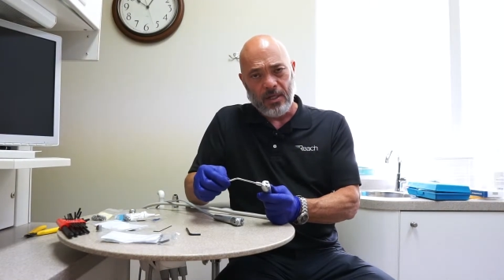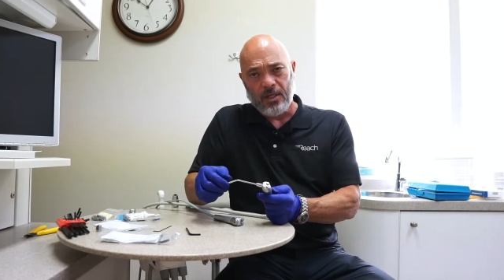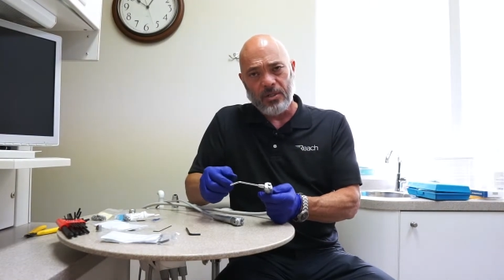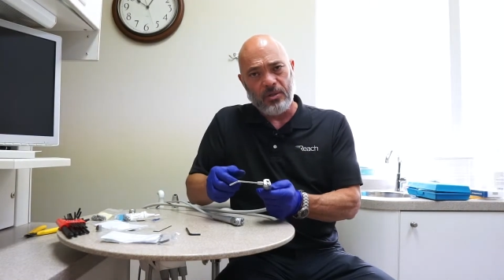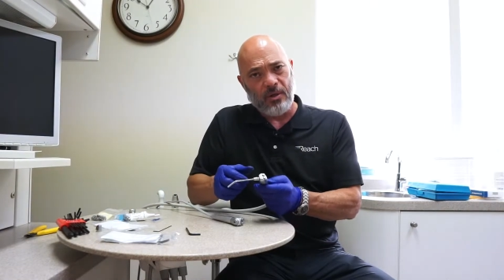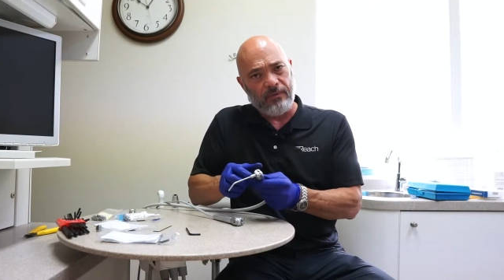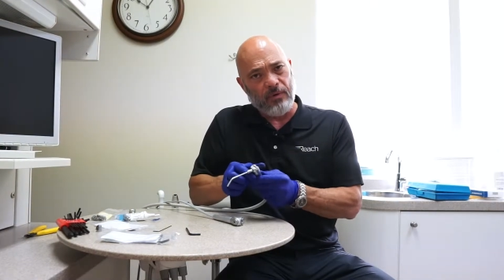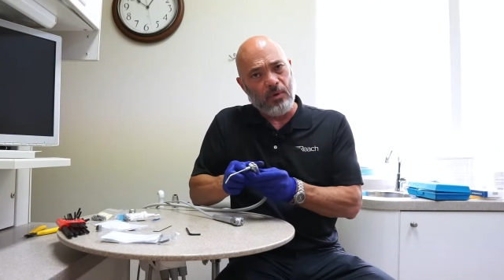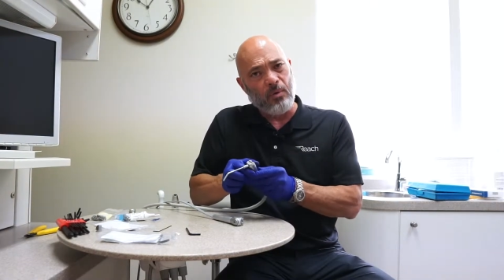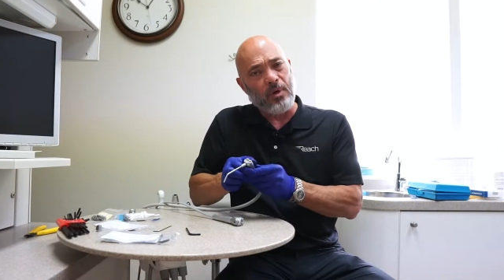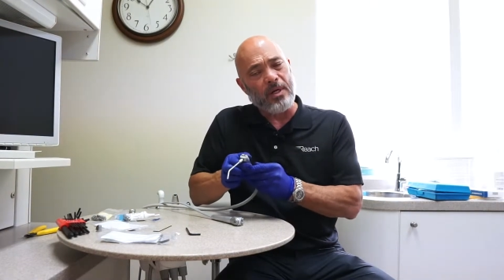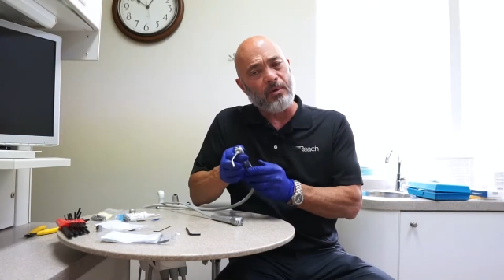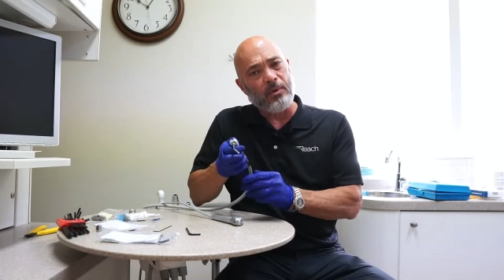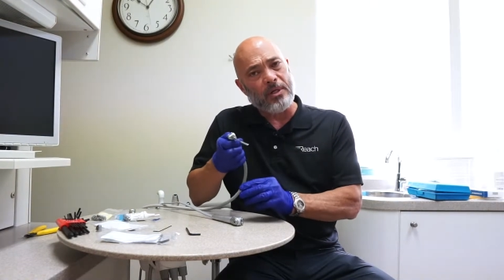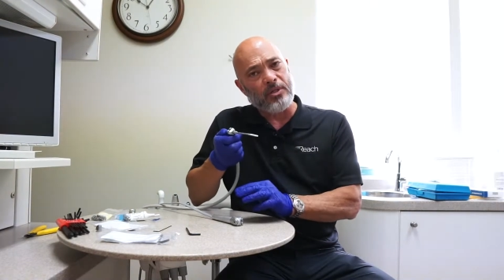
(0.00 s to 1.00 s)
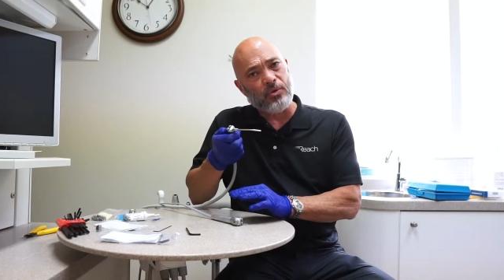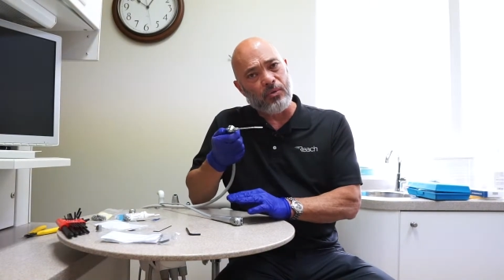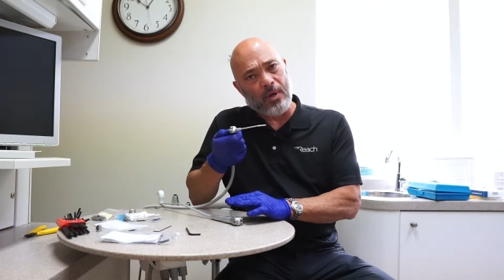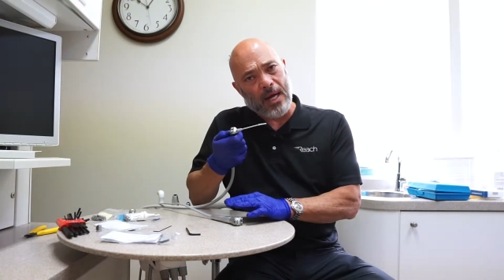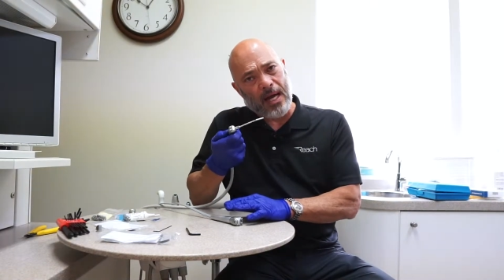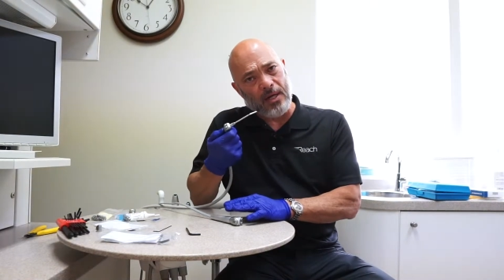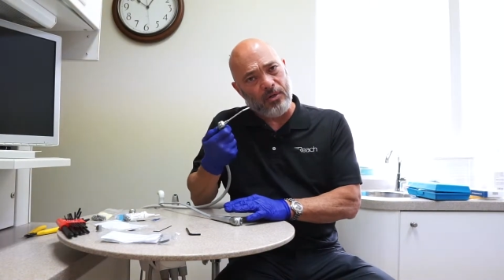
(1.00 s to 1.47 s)
So if you want to
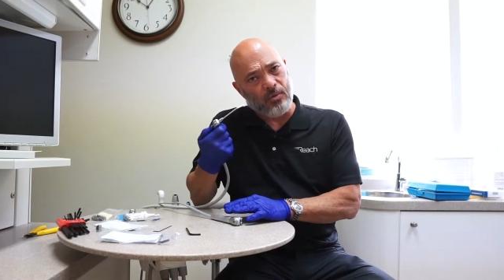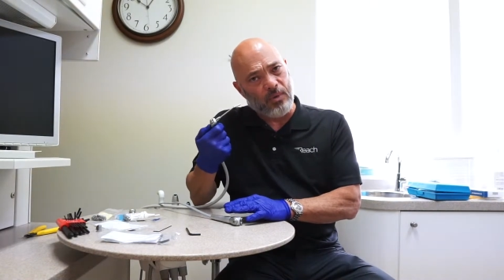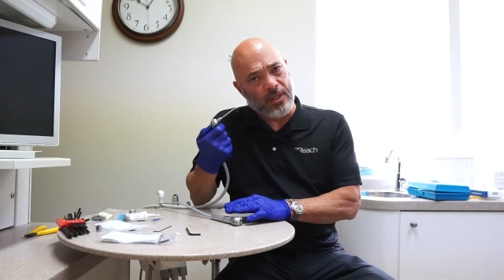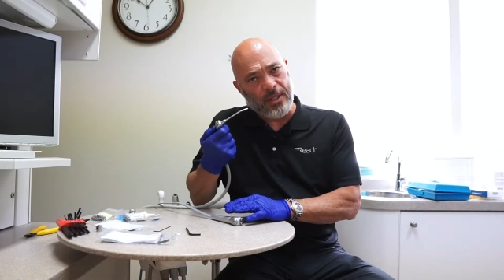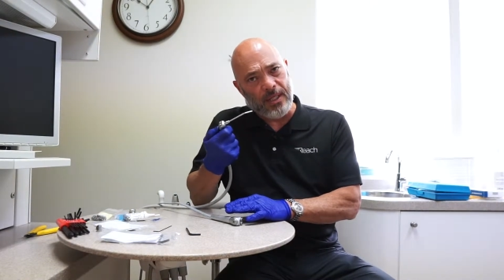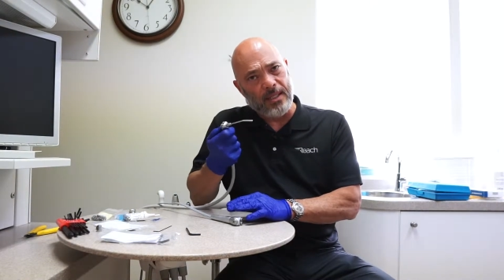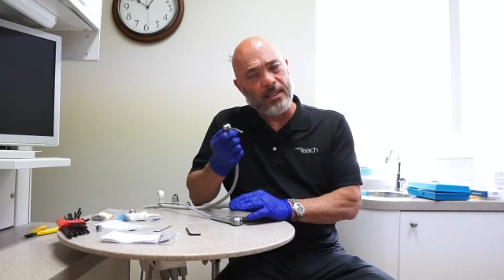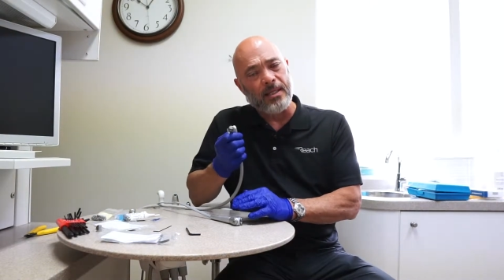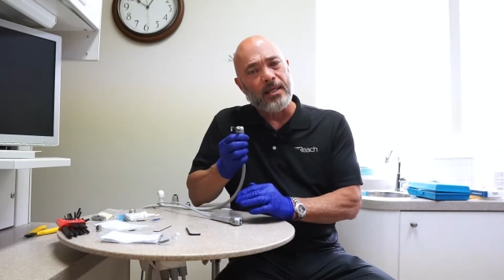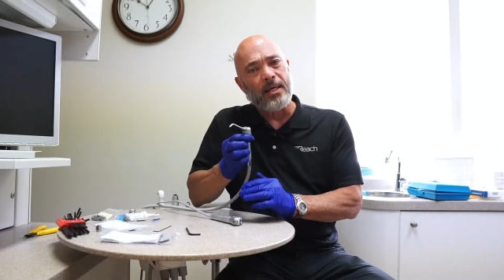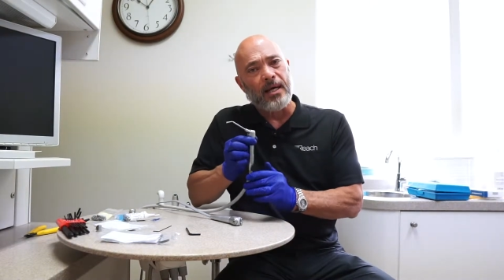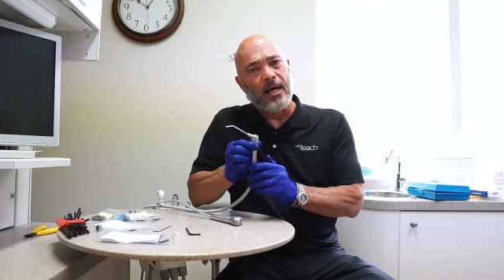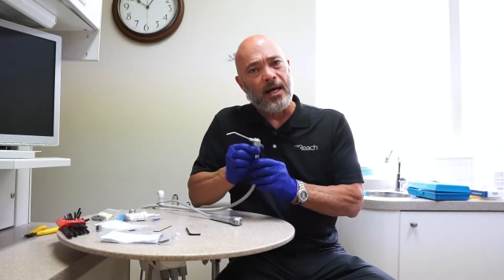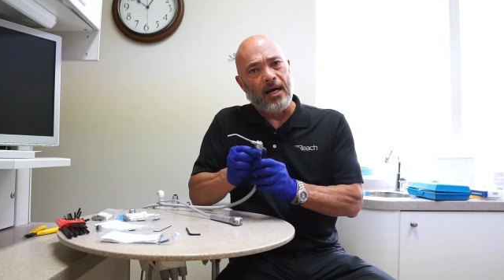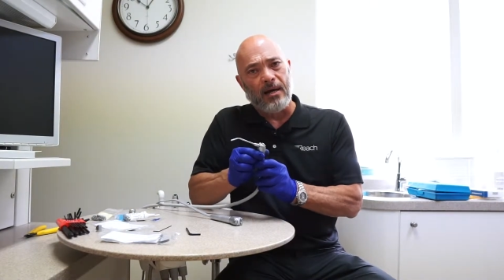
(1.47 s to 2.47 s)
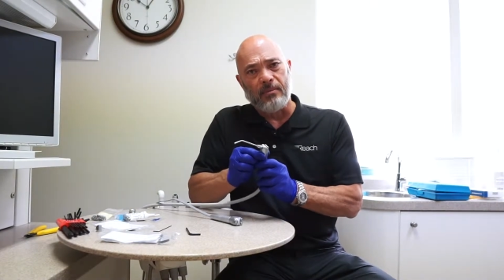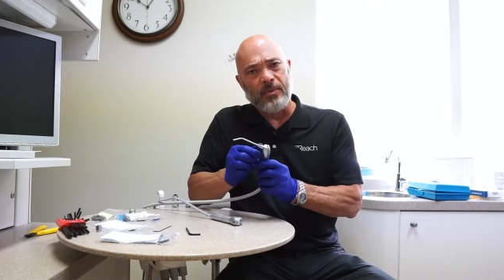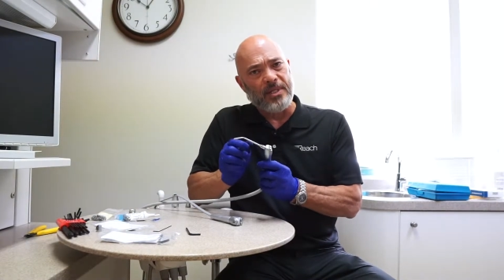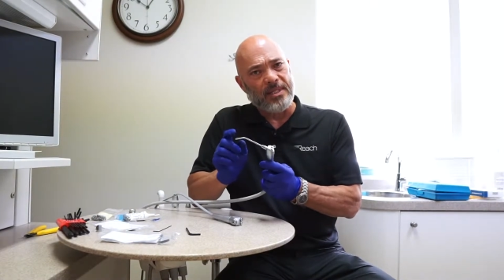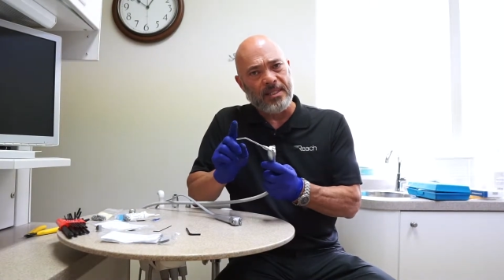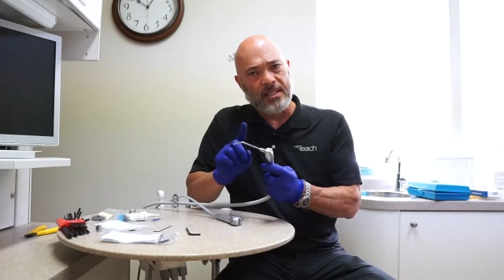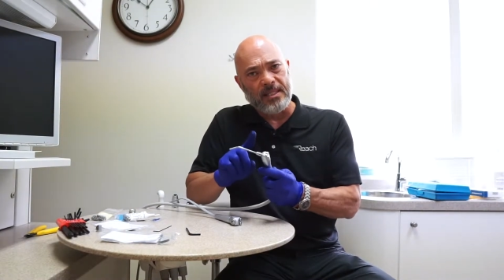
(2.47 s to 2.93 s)
retract with it,
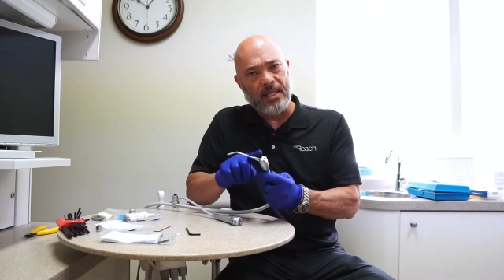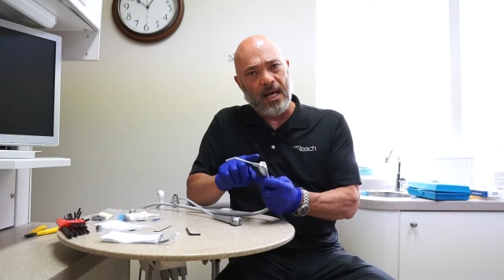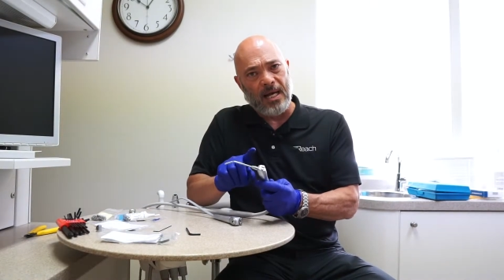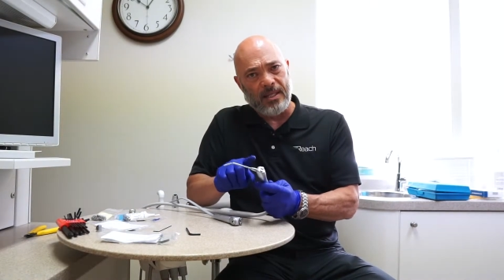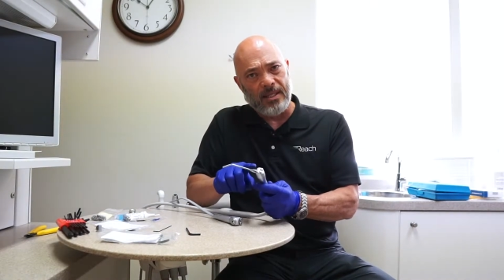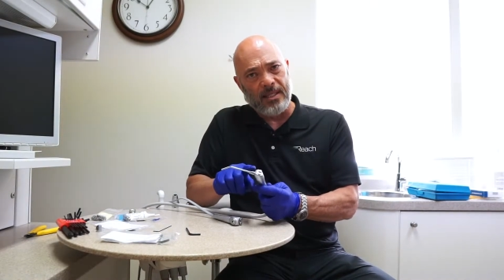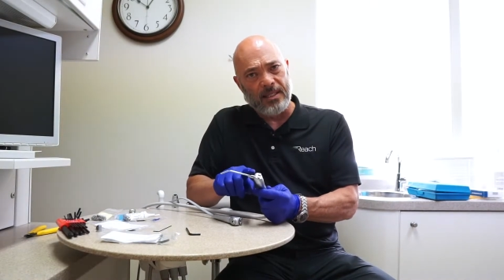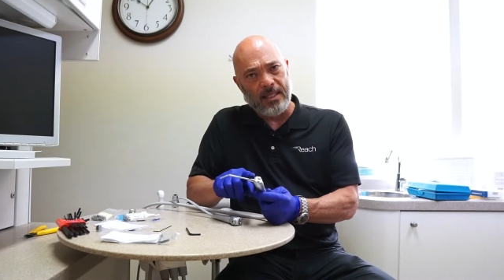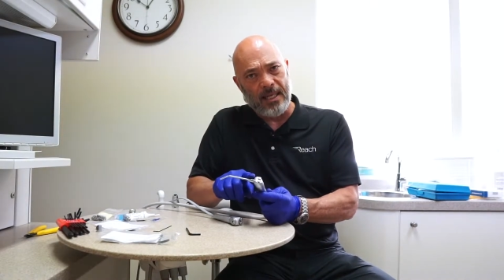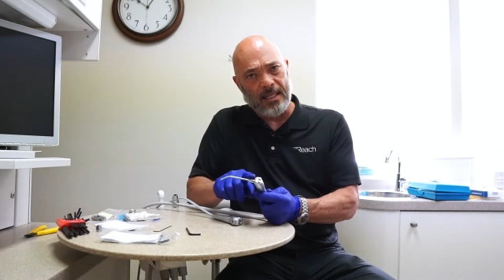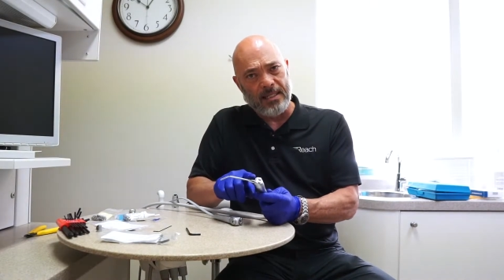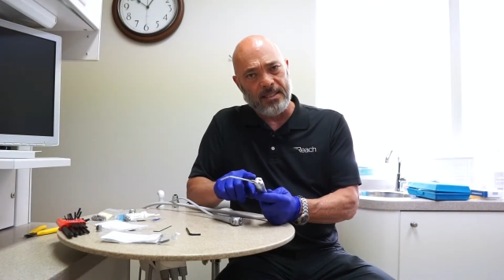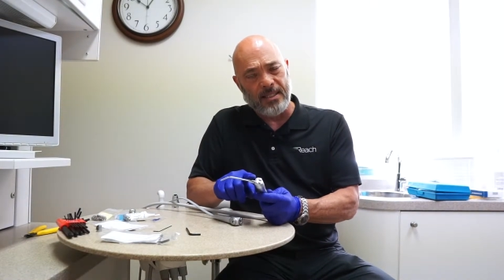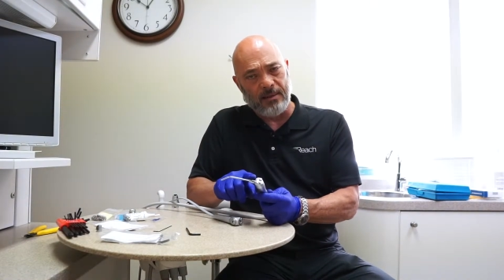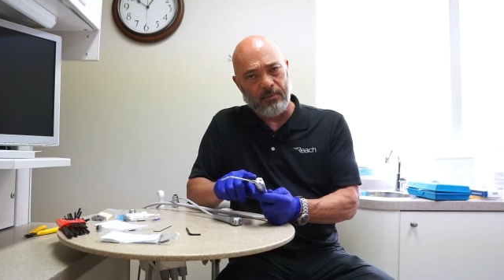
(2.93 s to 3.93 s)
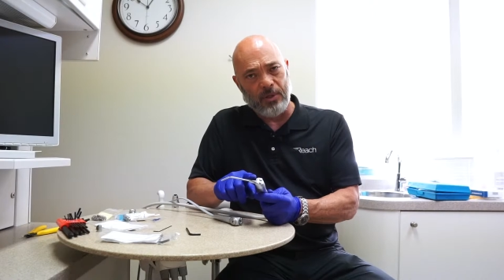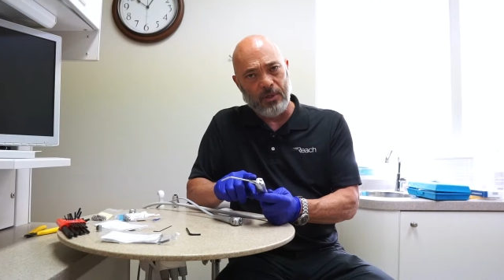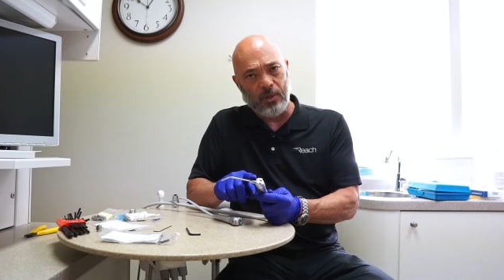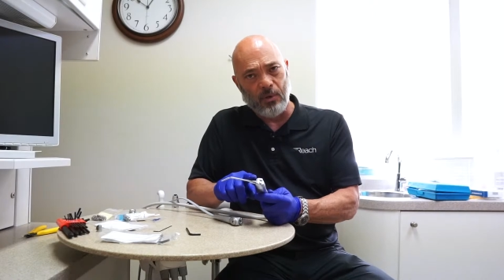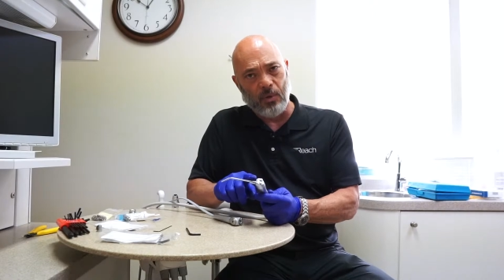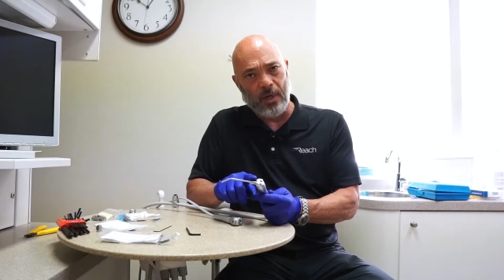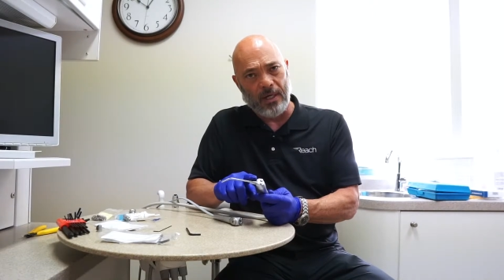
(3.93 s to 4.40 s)
this is not the nut assembly
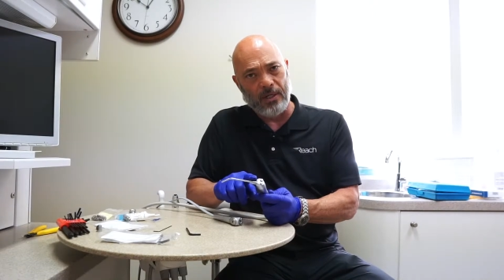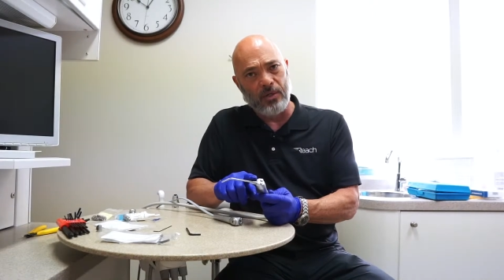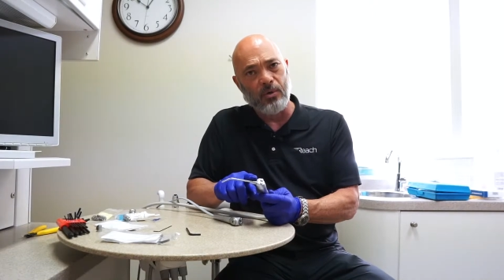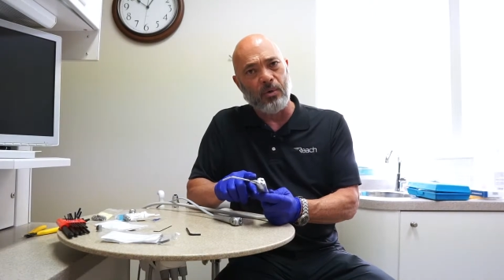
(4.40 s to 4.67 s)
you want.